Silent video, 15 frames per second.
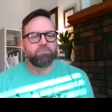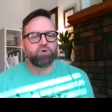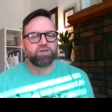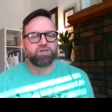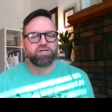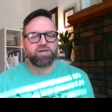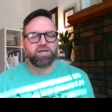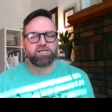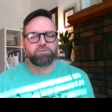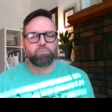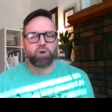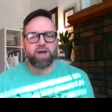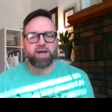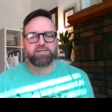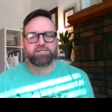with today's
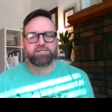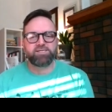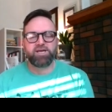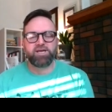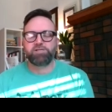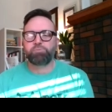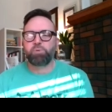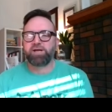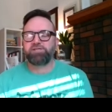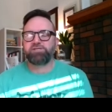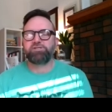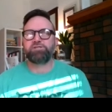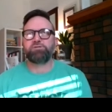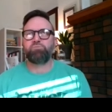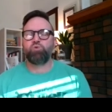practice. Today's
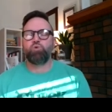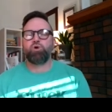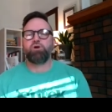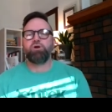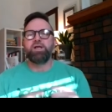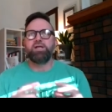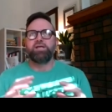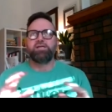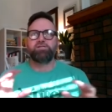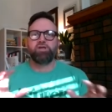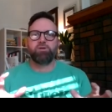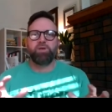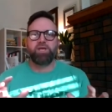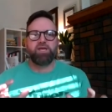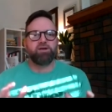practice is going
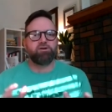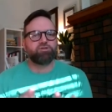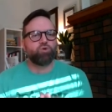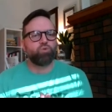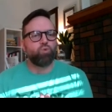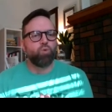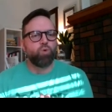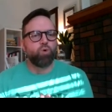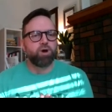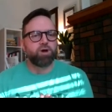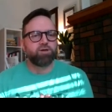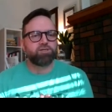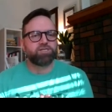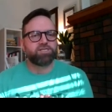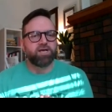to be geared
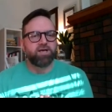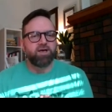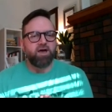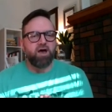towards